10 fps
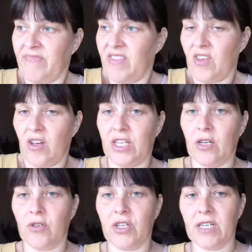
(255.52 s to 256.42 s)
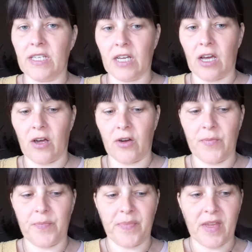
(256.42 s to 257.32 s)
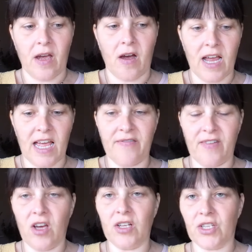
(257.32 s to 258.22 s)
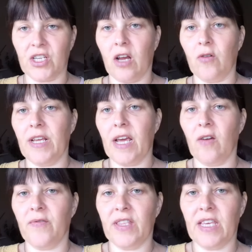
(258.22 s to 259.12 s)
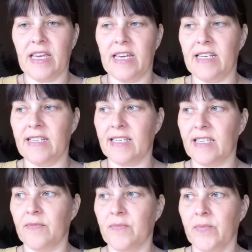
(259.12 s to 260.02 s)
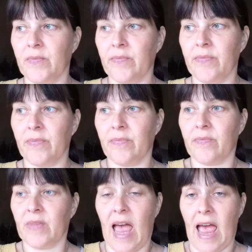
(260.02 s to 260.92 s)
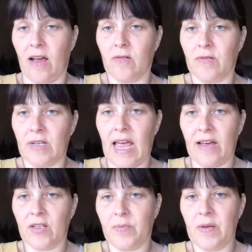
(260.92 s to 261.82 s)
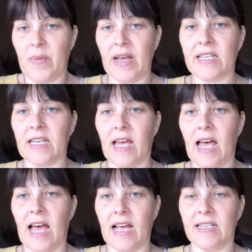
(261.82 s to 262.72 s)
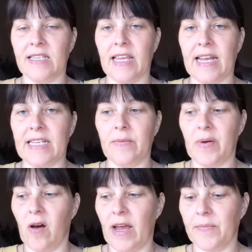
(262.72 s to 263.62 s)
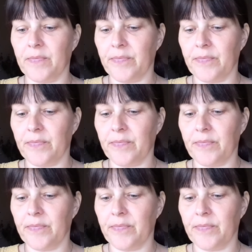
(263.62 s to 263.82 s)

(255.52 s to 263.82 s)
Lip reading: 30 odd years ago, I have learnt slowly over the years how to be better at getting by.